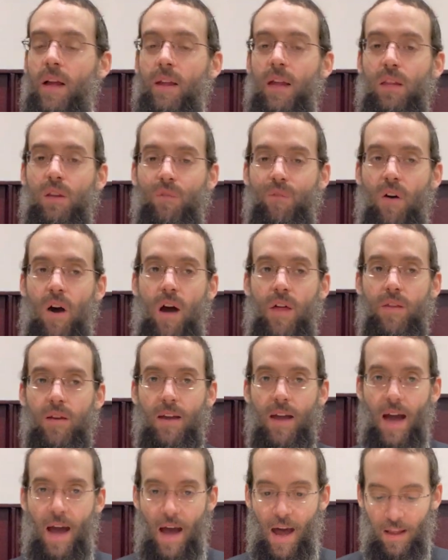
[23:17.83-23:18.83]
that the father
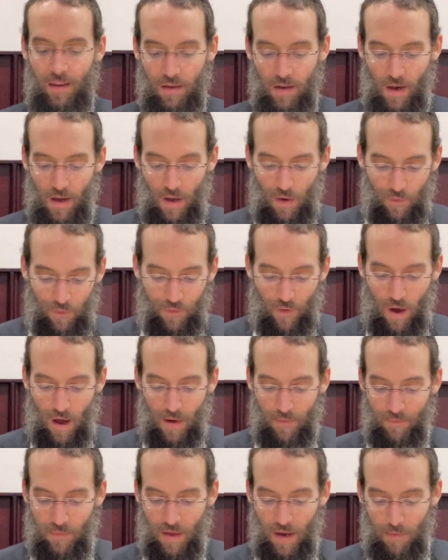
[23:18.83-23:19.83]
got
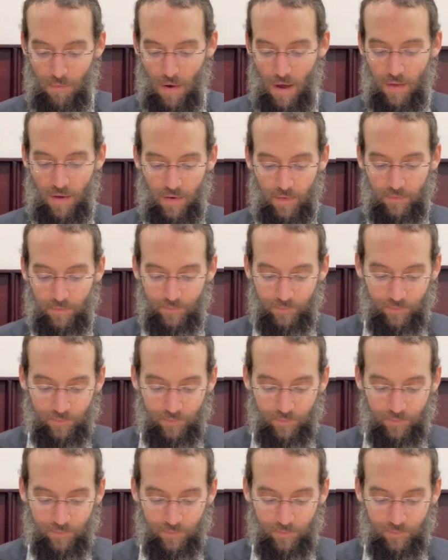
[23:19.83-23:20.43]
from their mother.